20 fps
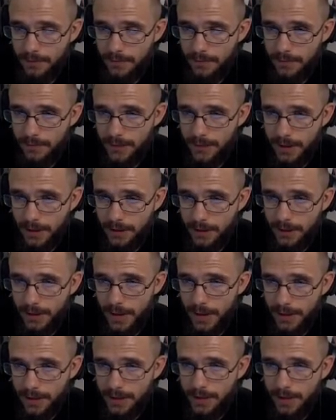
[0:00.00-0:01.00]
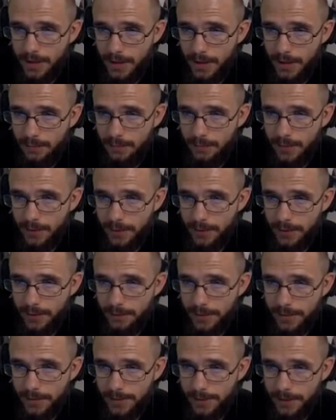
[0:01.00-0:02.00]
take a lot of time in the
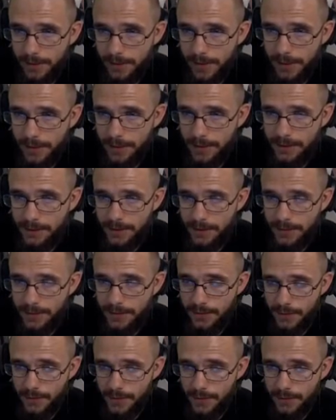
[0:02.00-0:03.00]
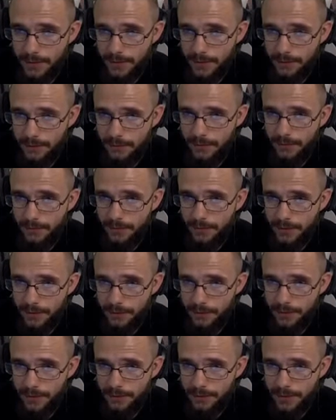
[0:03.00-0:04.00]
PvE activities first before you
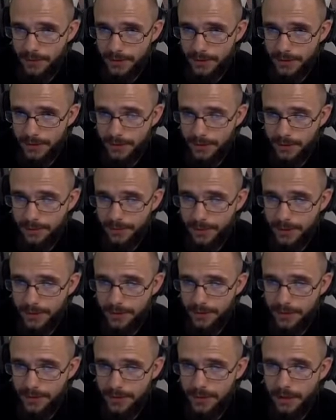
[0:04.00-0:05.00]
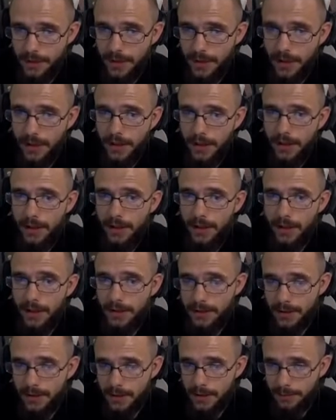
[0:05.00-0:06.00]
jump into here, because
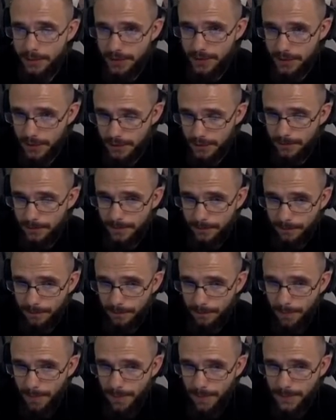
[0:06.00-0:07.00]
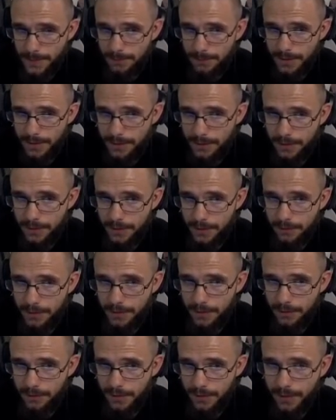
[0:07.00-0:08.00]
it's going to be tough, especially when
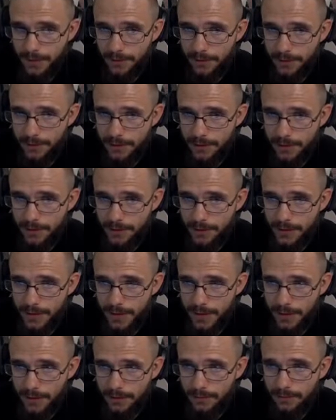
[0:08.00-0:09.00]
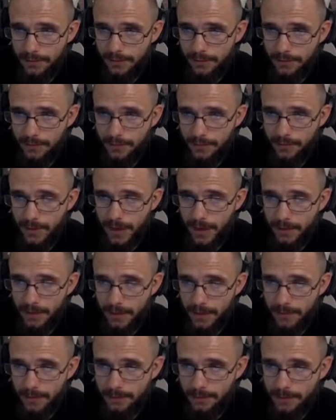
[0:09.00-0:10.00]
you don't have a good understanding of how the
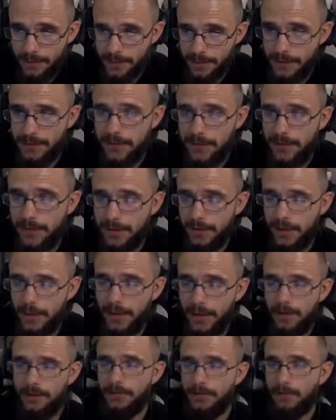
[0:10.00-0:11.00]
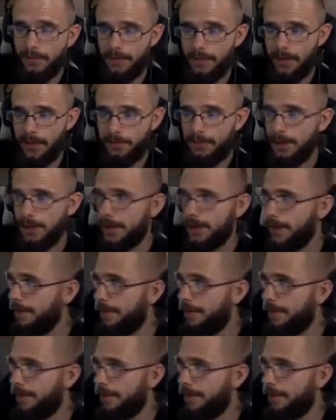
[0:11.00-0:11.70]
game functions and how to play it.